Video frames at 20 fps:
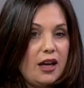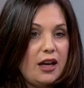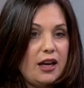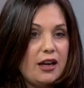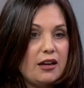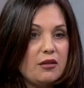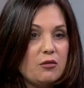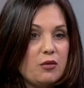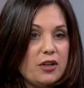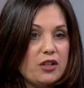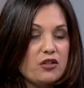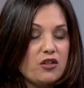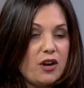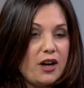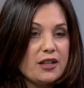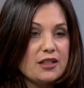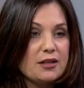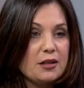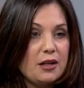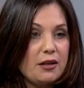and we're
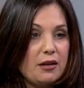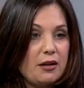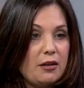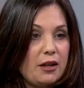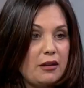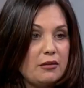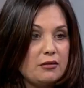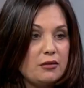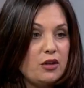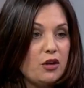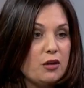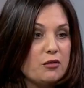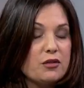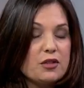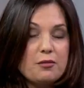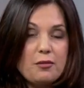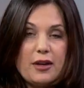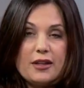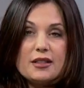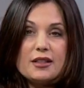trying to, you know,
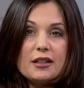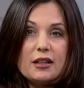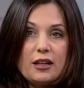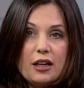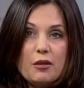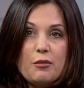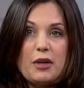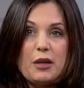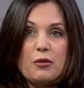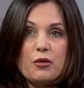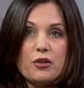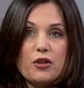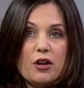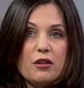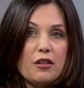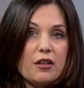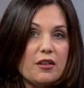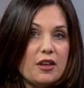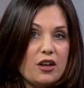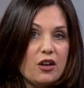just basically let people
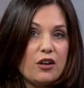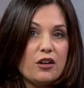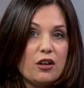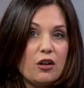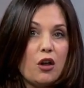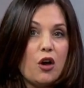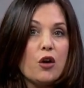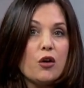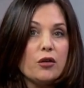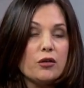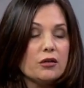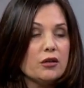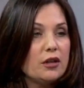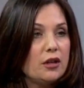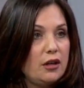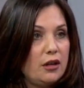know that they're not alone.